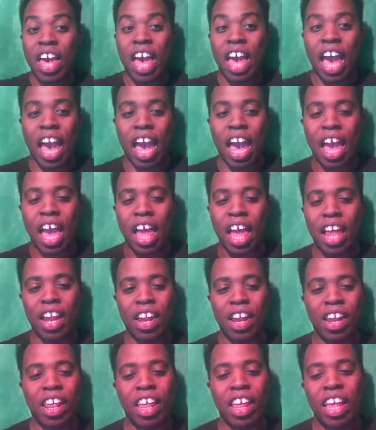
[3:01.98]
And
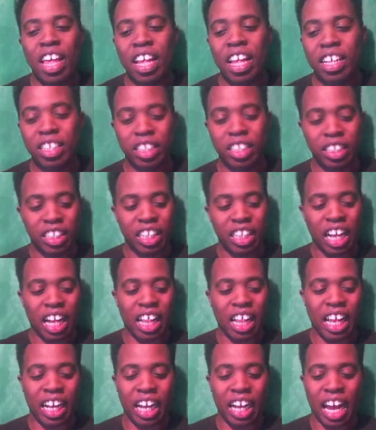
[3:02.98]

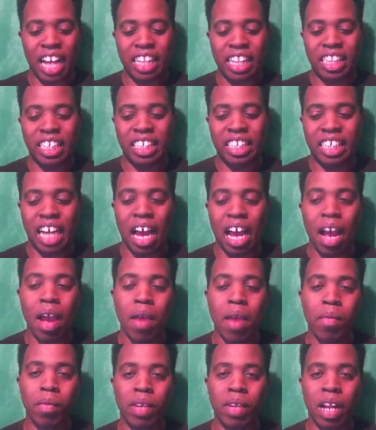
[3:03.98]
like at the
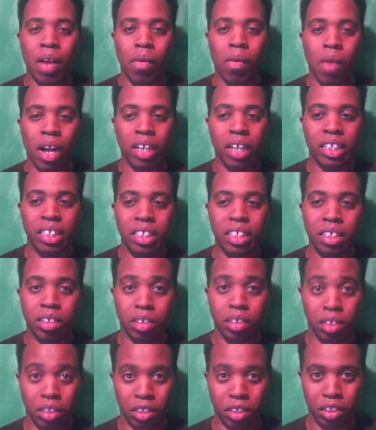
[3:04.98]
time when I watched this,
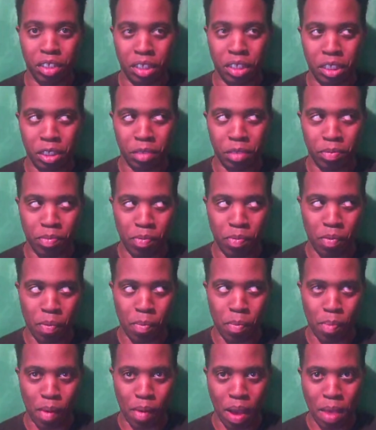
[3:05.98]
and this is
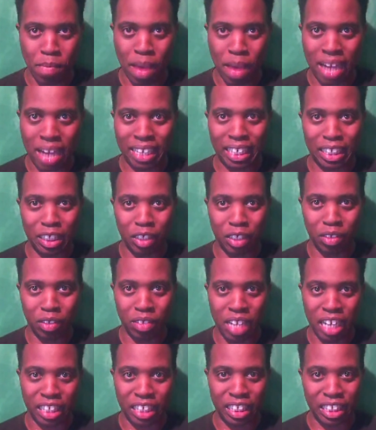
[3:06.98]
right back in
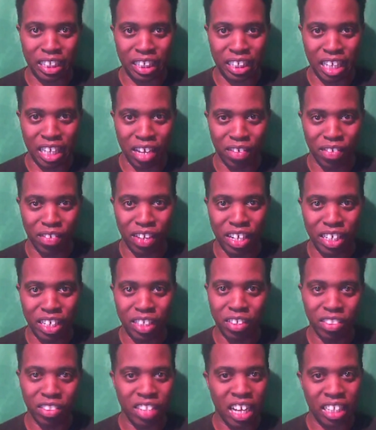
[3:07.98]
2007,
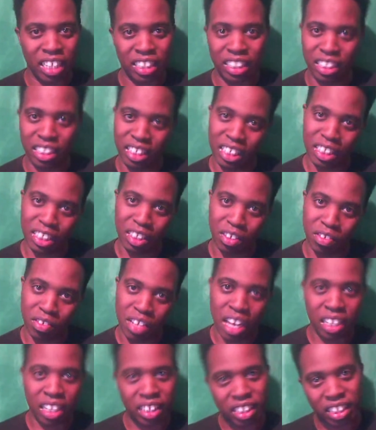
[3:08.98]
2006,
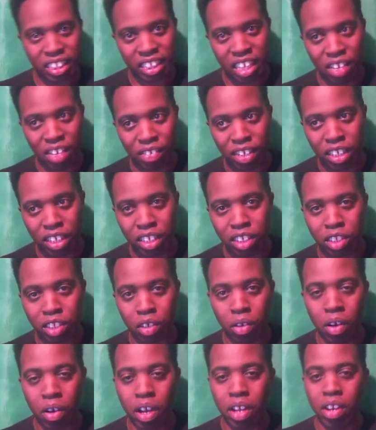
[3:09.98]
2007, and
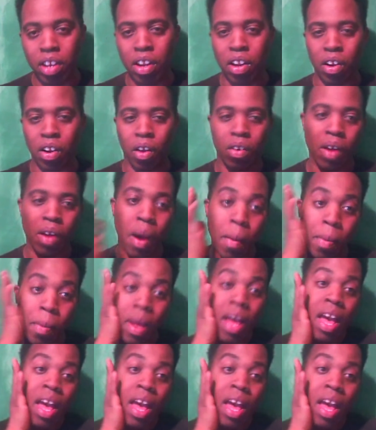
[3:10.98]
so and on up,